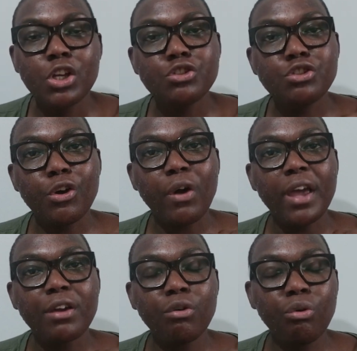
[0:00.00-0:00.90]
So
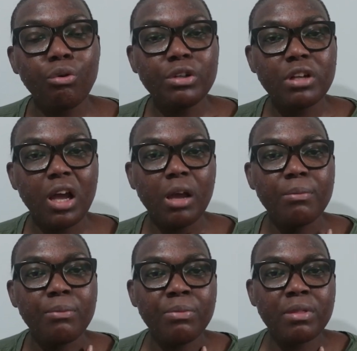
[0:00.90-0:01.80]
I called
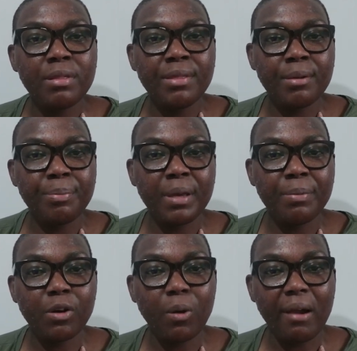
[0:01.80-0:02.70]
the
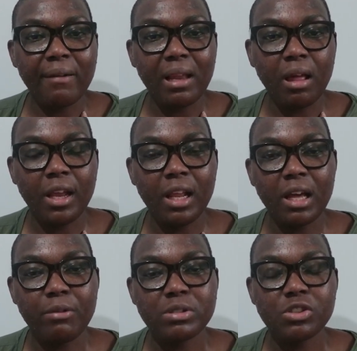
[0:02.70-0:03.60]
PIP inquiry line,
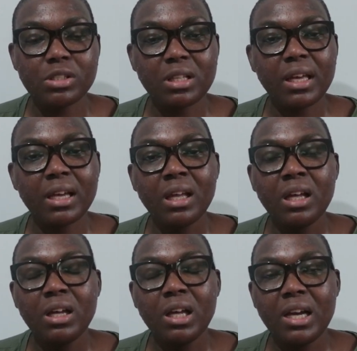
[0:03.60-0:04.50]
and I was just like,
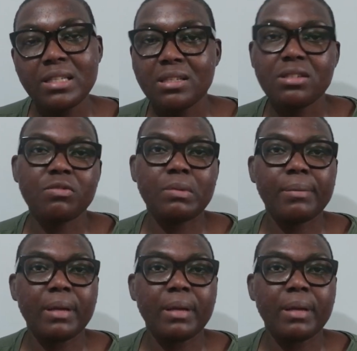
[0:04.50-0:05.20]
I sent off my